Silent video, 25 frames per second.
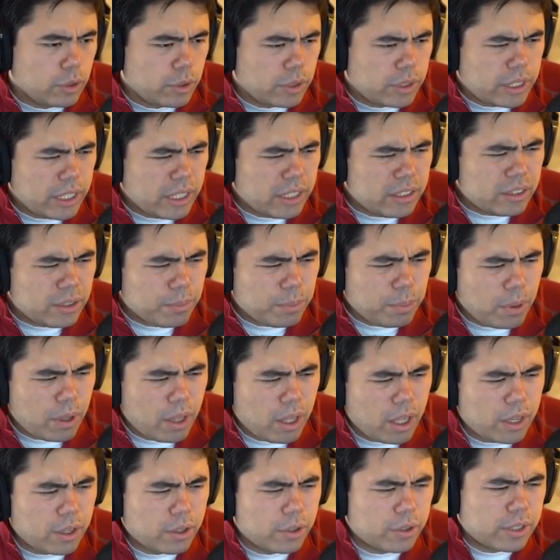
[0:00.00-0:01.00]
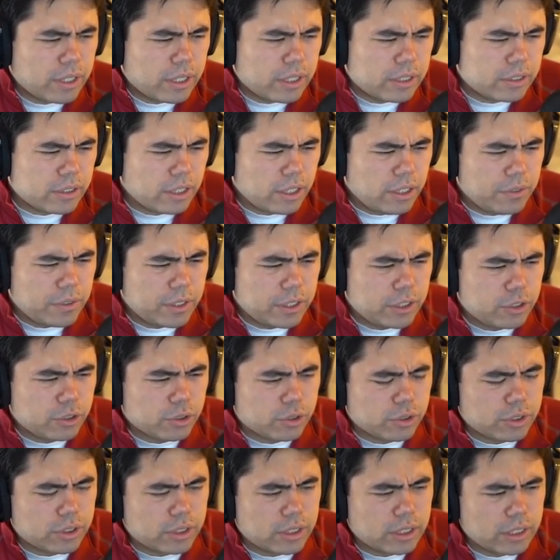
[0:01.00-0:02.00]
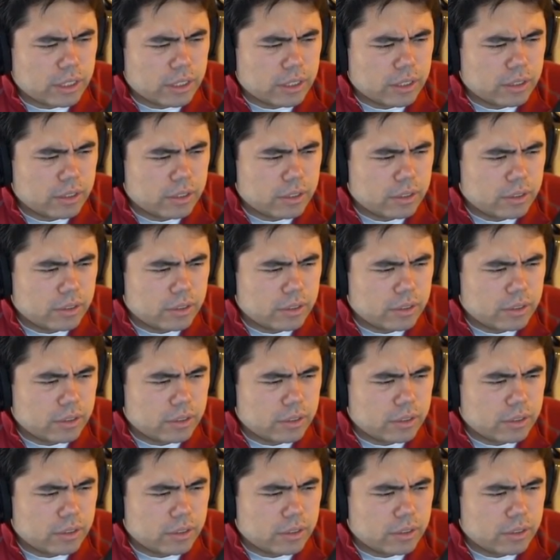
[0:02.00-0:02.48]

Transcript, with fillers: he takes the pawn. Okay, that's kind of interesting.